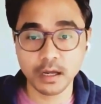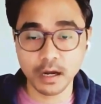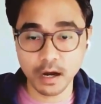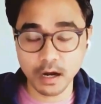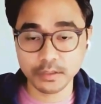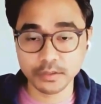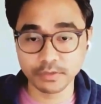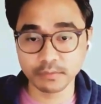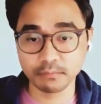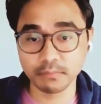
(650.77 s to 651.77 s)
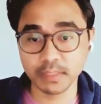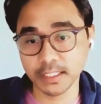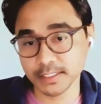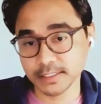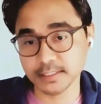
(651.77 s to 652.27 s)
Heart rhythm
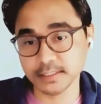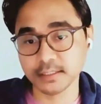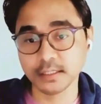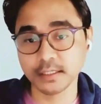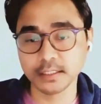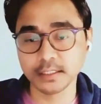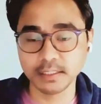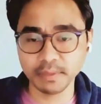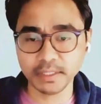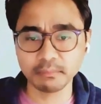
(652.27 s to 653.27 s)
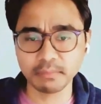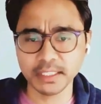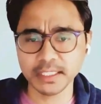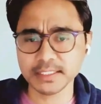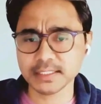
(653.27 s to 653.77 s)
medications. Typical
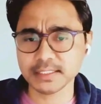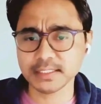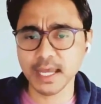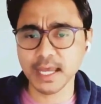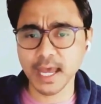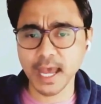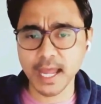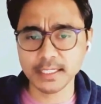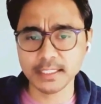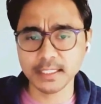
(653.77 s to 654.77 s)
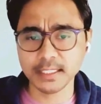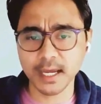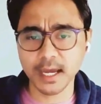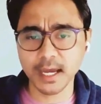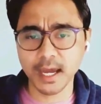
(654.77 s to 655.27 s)
medications,
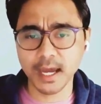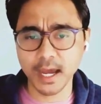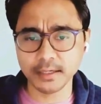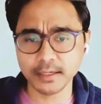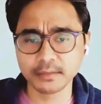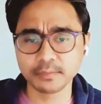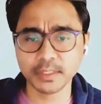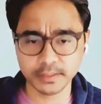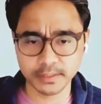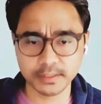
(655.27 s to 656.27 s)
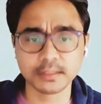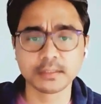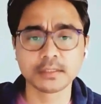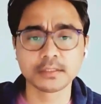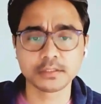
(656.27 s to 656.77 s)
anti-arrhythmics
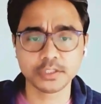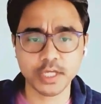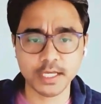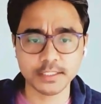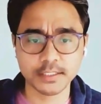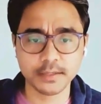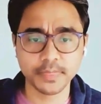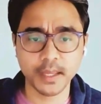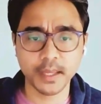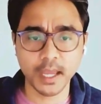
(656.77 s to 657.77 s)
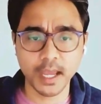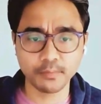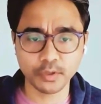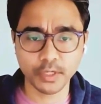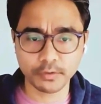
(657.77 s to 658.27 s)
such as
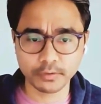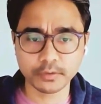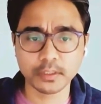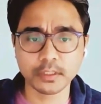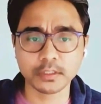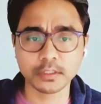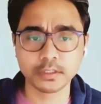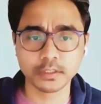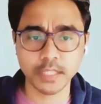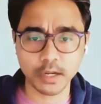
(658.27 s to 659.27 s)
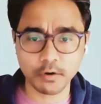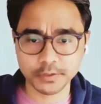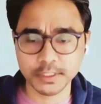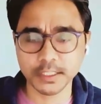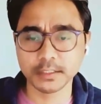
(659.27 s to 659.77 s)
amiodarone,
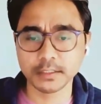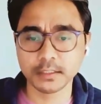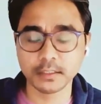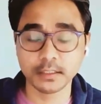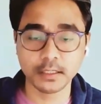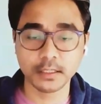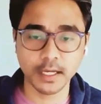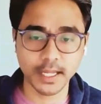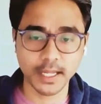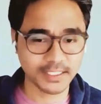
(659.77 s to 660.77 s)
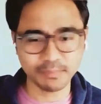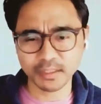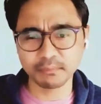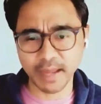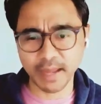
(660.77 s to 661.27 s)
digoxin, and
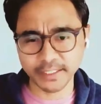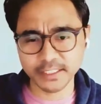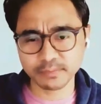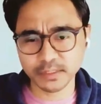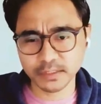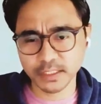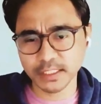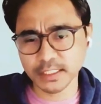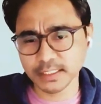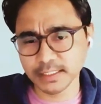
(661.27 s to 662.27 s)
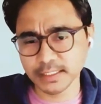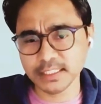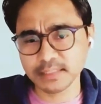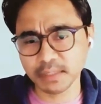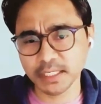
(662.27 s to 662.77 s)
typical management,
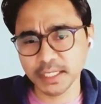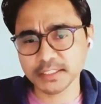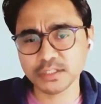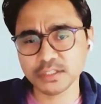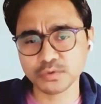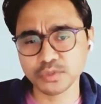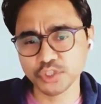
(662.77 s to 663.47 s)
these medications should